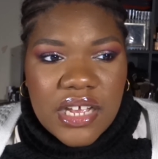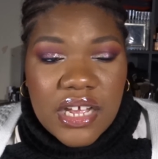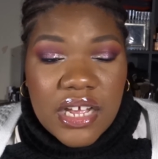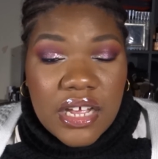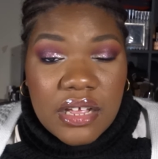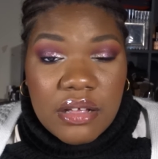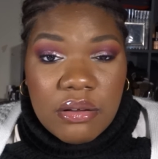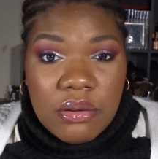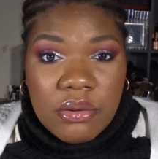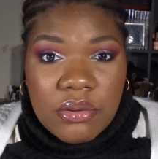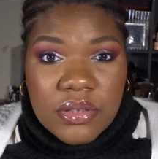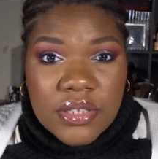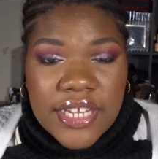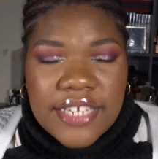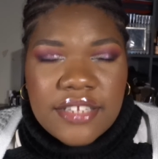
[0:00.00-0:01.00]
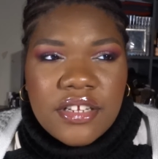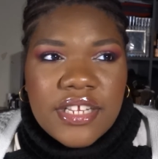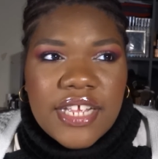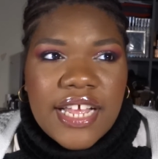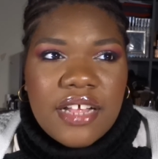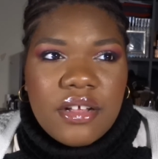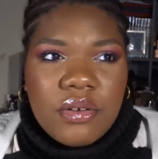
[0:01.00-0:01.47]
at all. Like, not
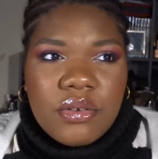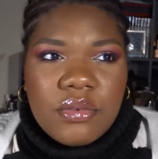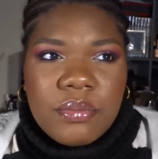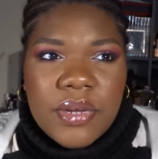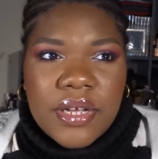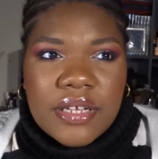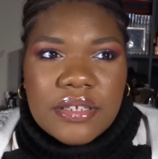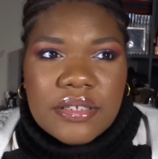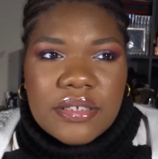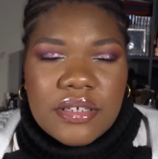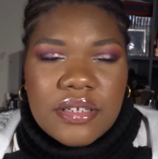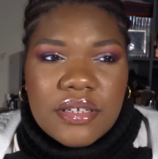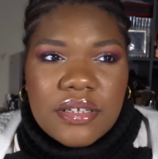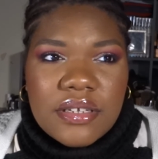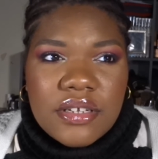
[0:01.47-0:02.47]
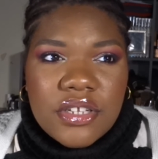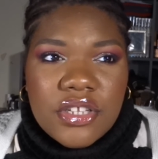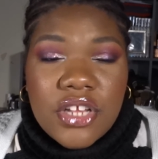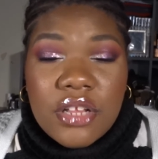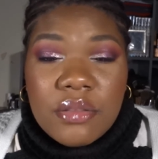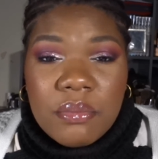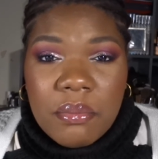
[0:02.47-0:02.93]
at all, but
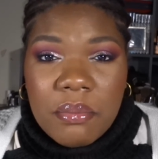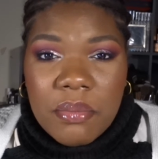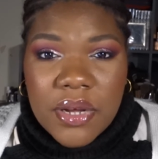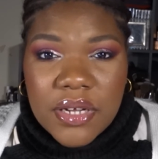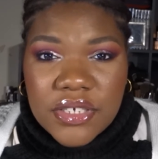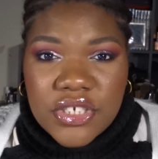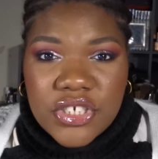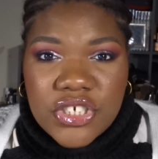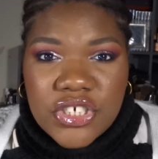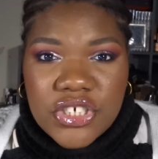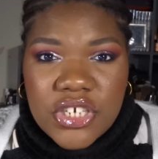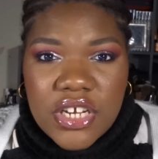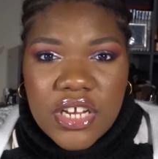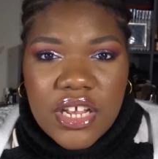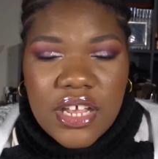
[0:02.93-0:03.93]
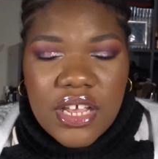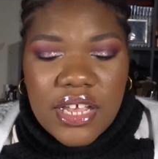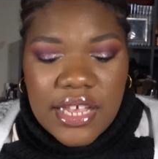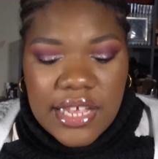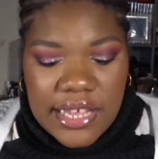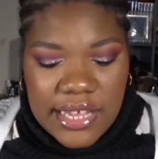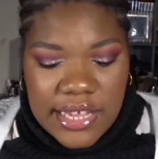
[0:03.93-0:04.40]
not much.
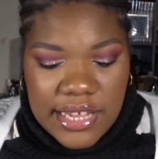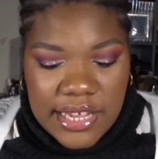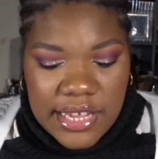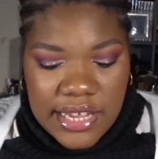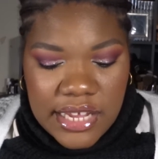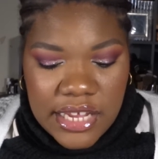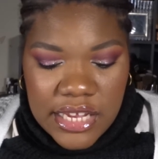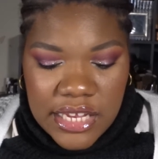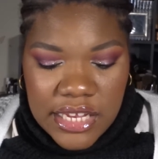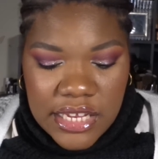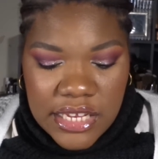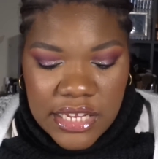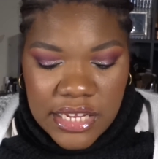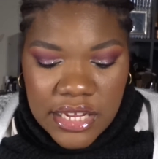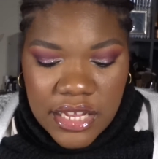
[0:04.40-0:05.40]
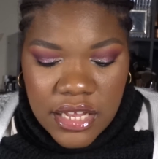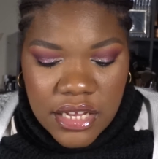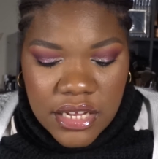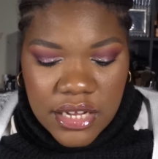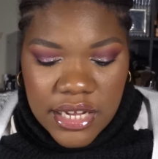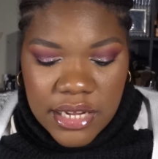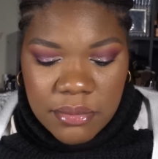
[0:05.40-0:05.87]
And
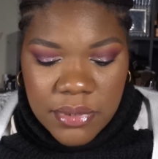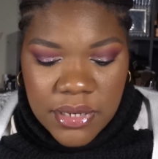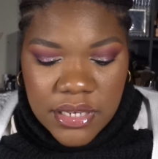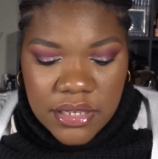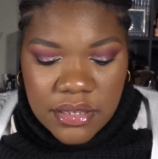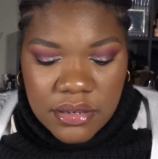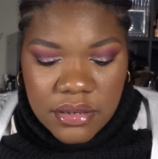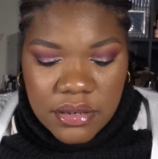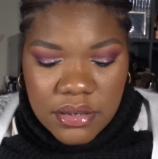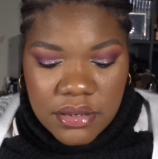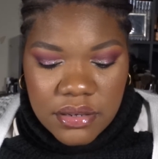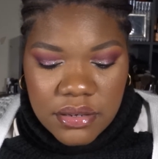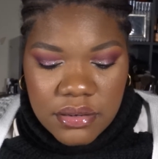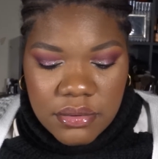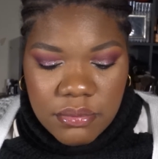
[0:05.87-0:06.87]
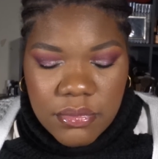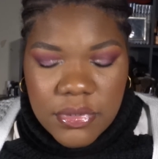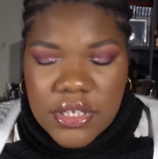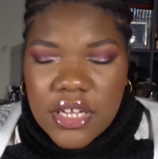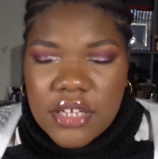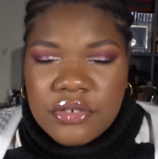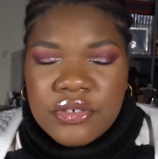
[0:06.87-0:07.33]
yeah, I mean,
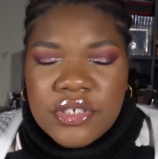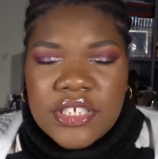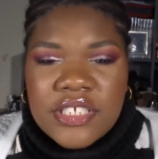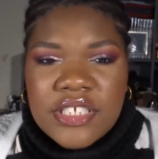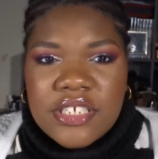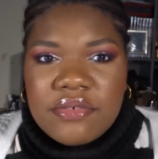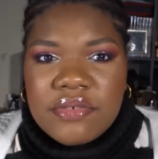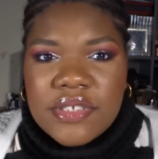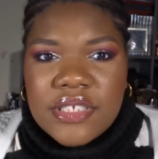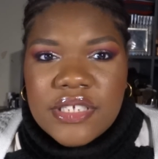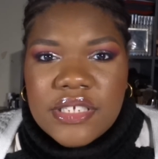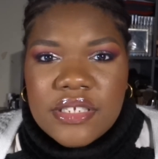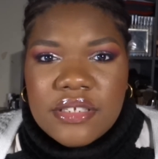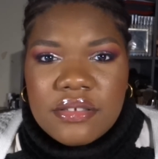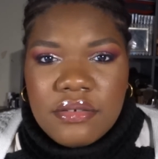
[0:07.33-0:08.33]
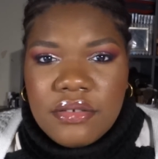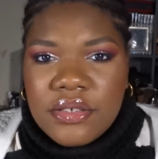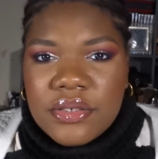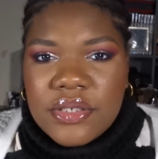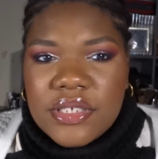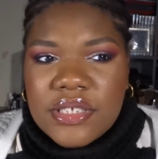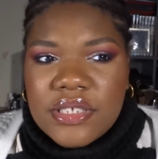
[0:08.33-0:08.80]
117
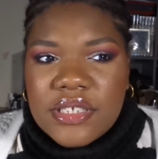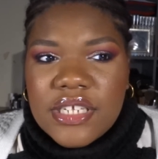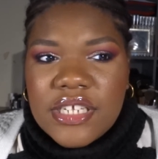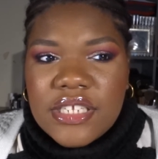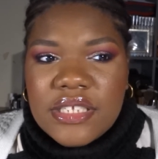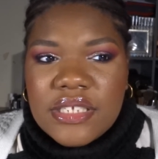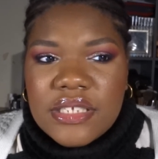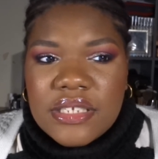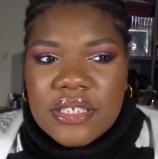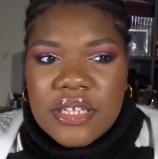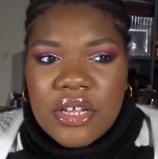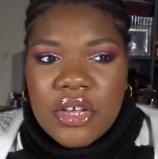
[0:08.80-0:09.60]
uses, it's